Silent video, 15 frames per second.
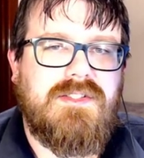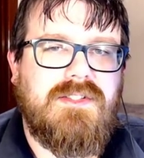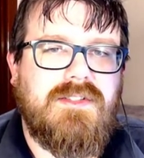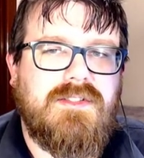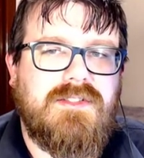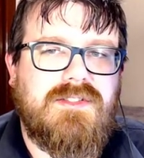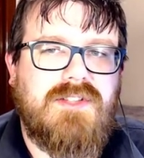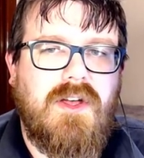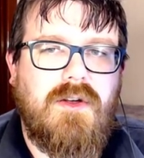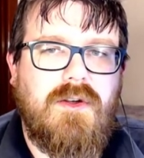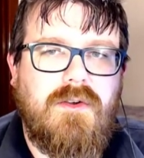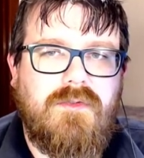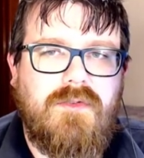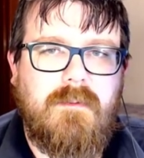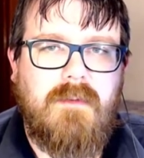
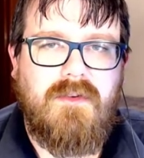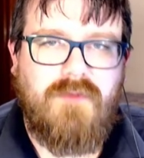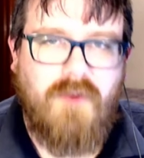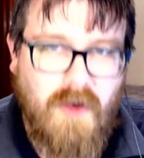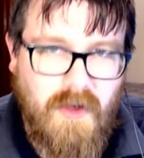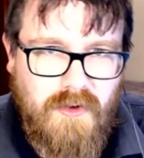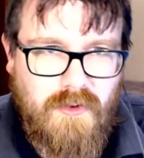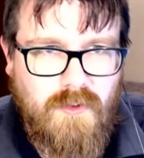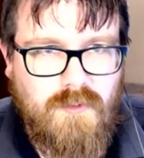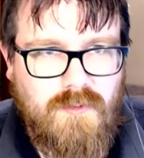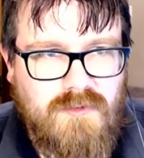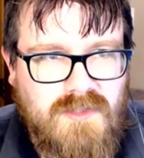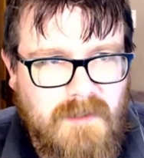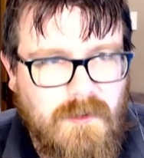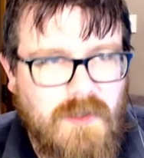so for my final
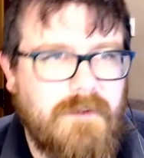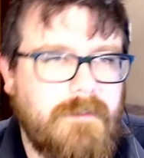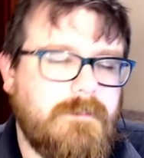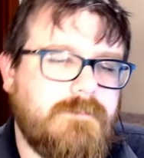demo,